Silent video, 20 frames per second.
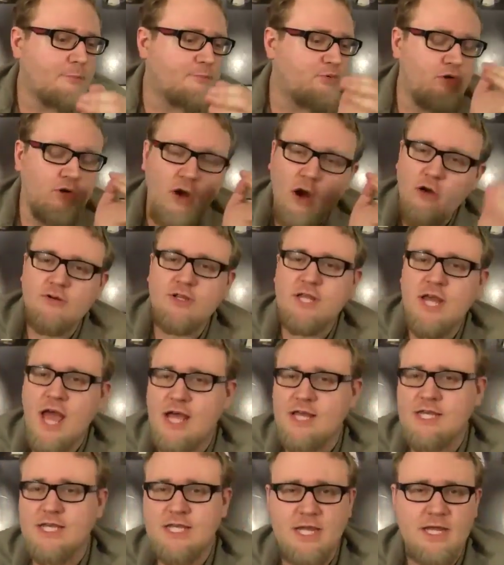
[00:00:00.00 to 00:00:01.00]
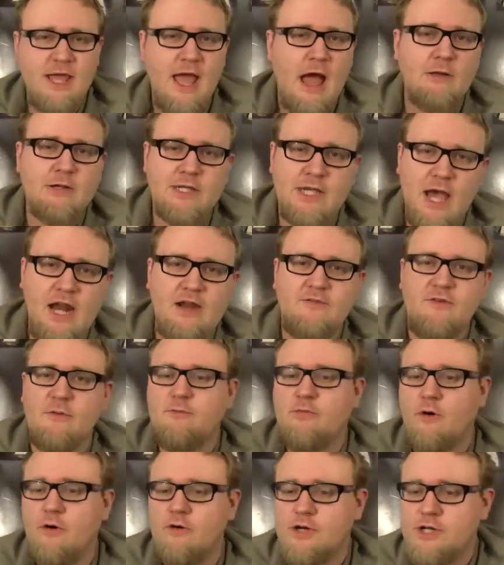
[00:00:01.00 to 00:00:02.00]
protesting outside of
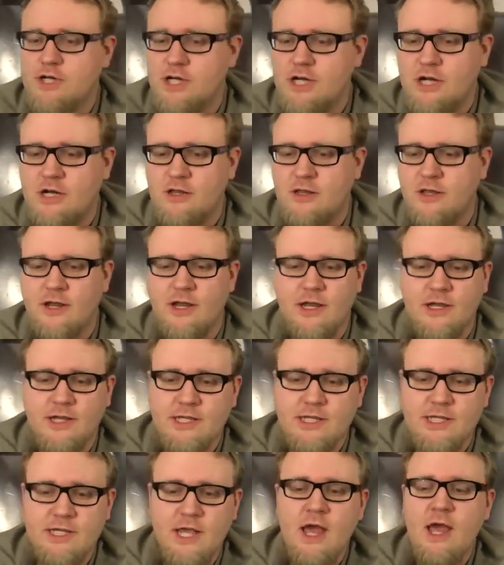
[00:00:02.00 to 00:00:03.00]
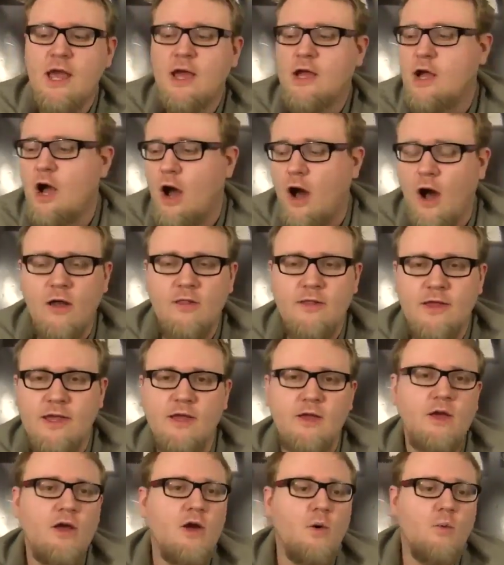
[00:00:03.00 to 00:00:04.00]
abortion clinics,
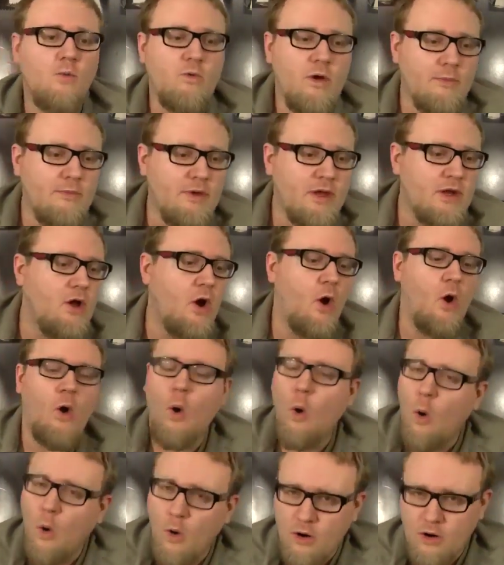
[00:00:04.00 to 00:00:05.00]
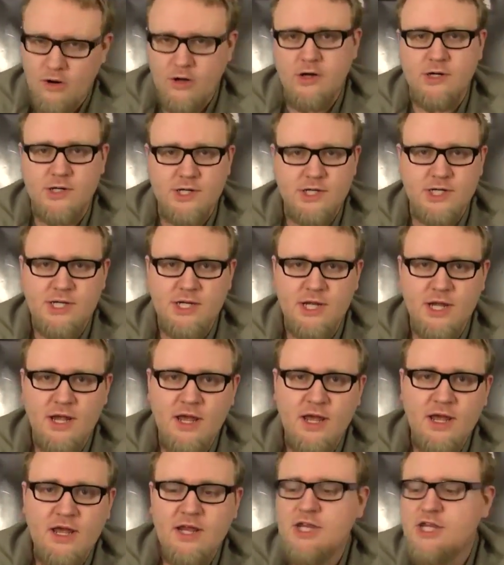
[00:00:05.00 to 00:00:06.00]
calling women whores,
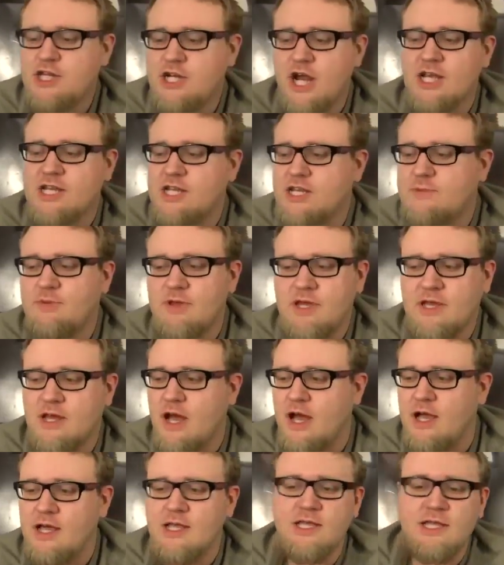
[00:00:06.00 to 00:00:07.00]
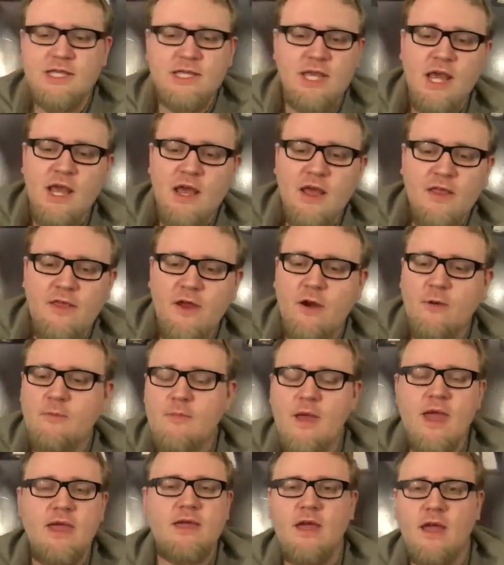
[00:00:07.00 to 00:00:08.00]
just because they're
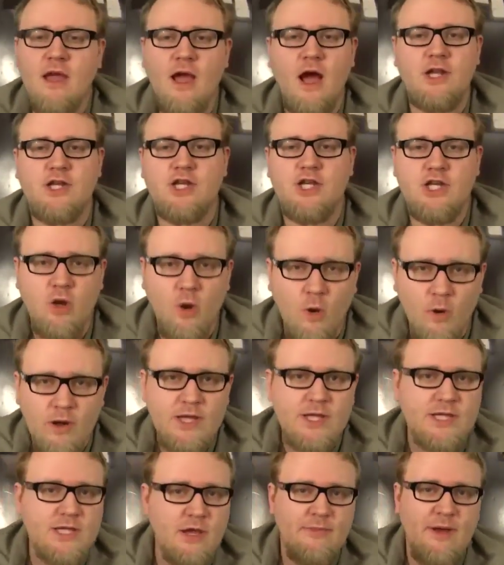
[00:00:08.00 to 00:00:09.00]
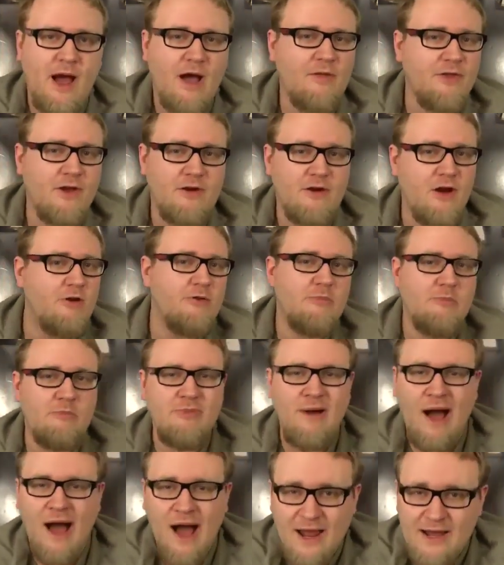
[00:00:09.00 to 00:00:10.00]
making a choice about their
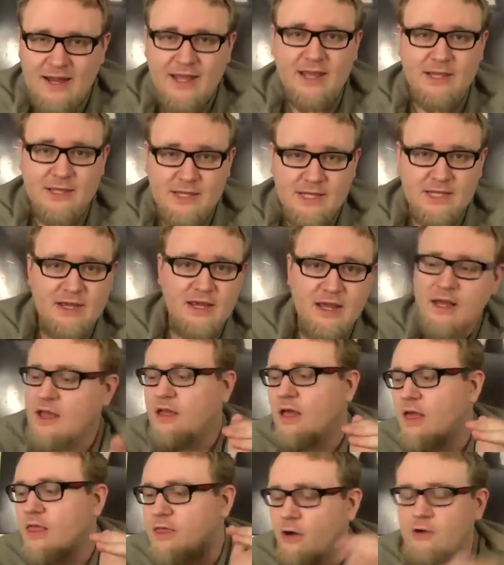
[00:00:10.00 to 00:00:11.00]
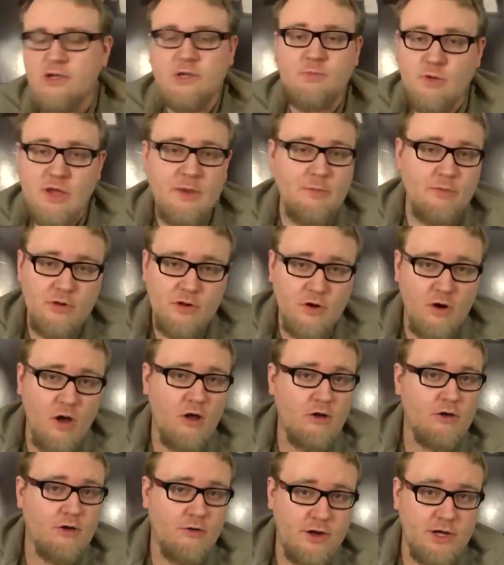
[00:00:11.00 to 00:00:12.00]
own bodies, those people are
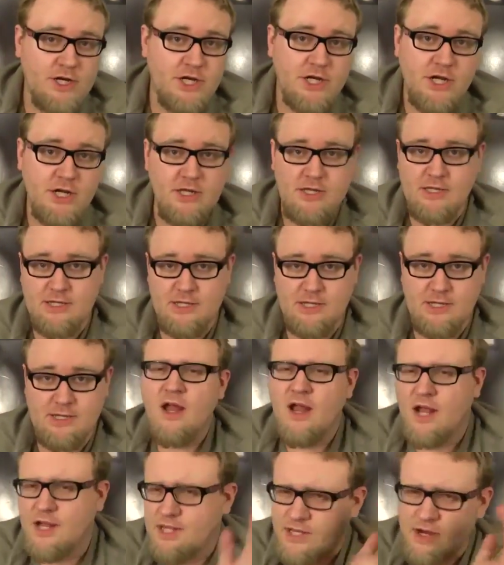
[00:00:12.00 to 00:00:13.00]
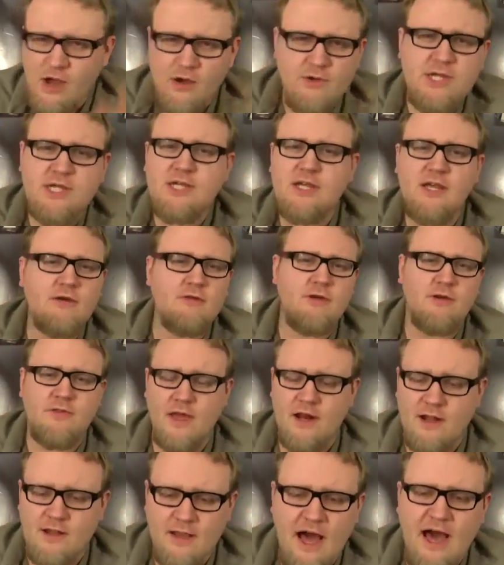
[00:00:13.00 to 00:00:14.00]
all Christians. It's no secret
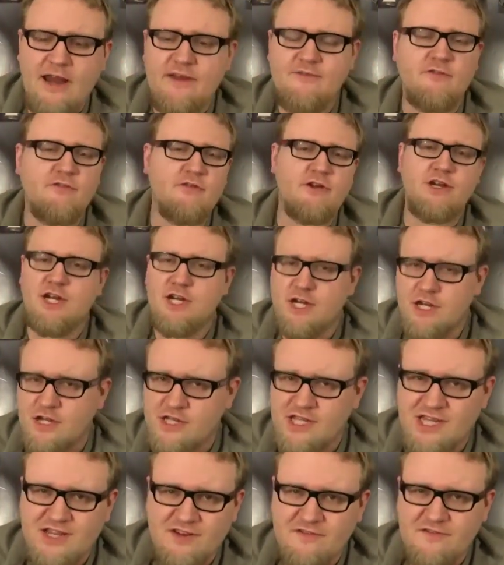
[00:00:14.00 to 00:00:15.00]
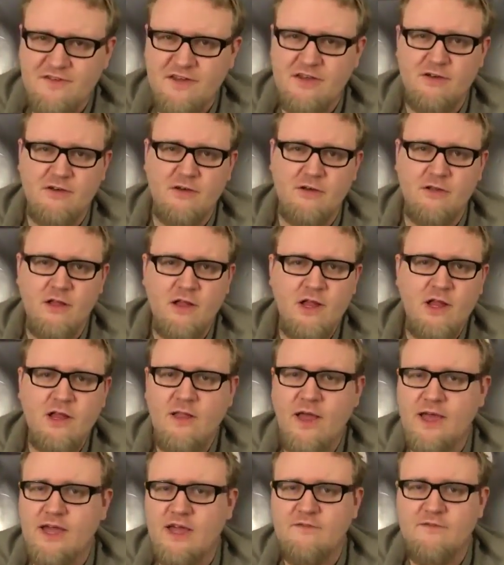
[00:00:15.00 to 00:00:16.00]
that a lot of Christians feel
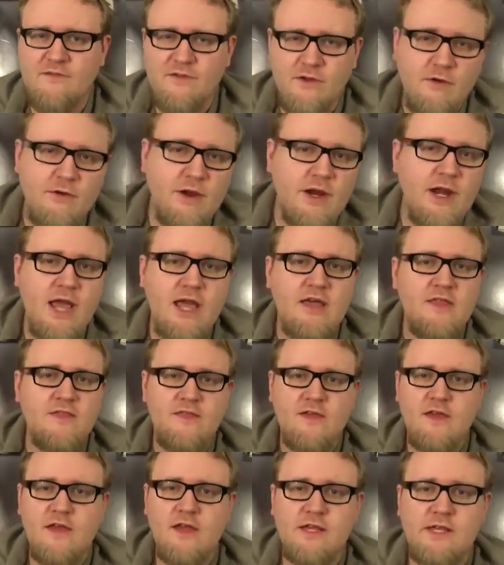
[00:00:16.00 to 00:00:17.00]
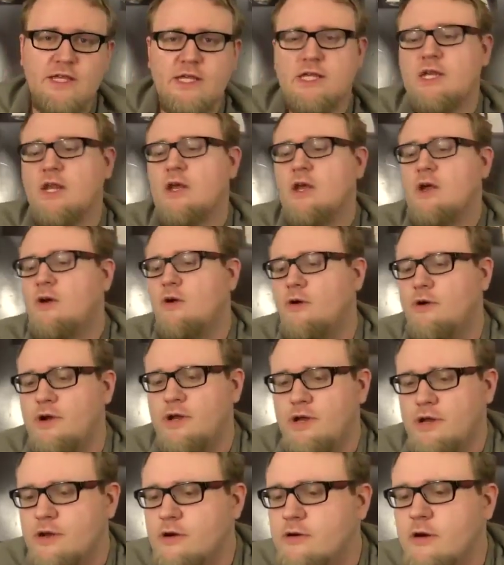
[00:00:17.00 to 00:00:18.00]
like if you're an atheist, or
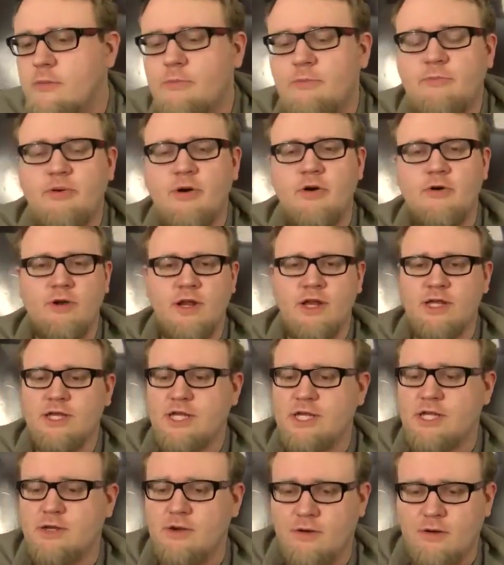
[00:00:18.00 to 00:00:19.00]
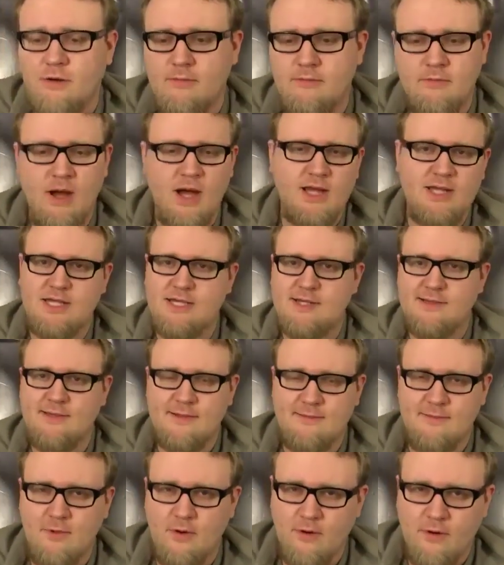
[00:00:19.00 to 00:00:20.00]
you're a Buddhist, or a
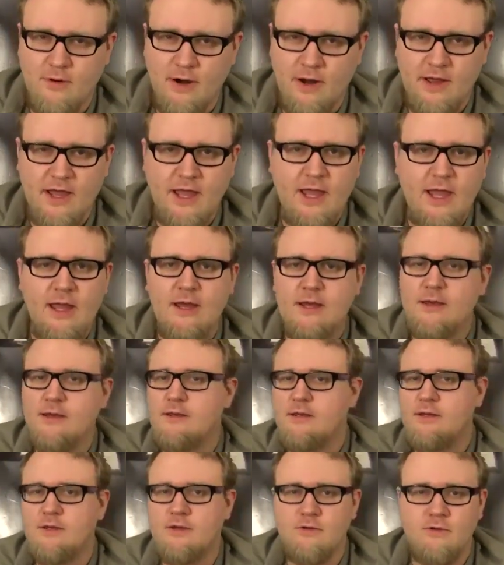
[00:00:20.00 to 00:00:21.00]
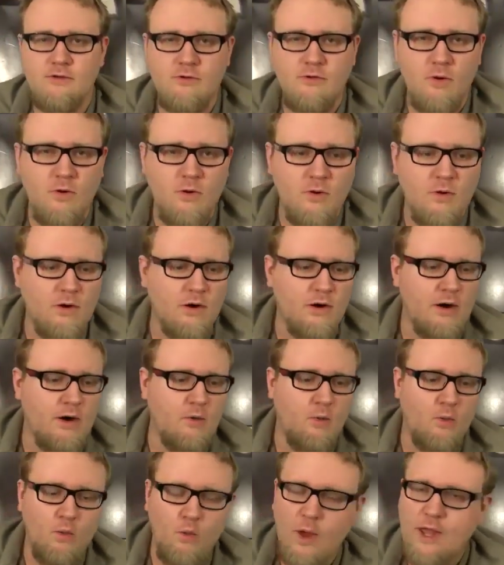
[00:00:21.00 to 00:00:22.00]
Muslim, or a Hindu, or a
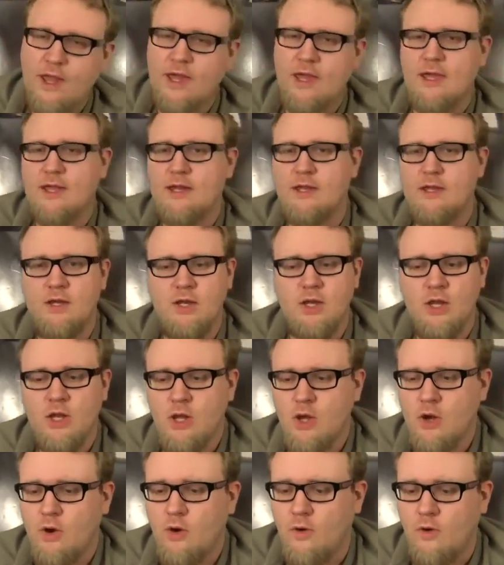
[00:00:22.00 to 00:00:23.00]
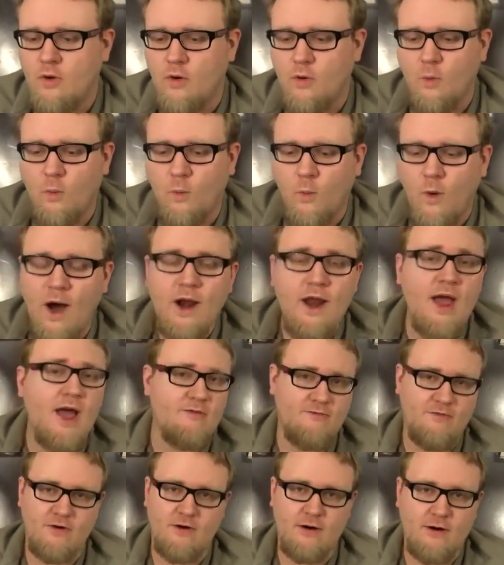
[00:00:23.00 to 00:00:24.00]
Wiccan, or
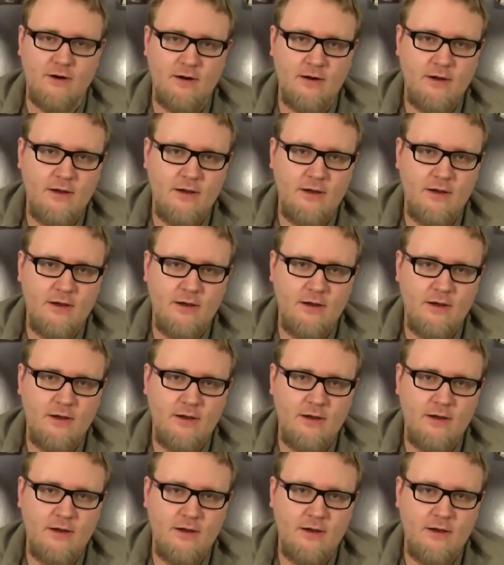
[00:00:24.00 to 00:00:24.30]
whatever,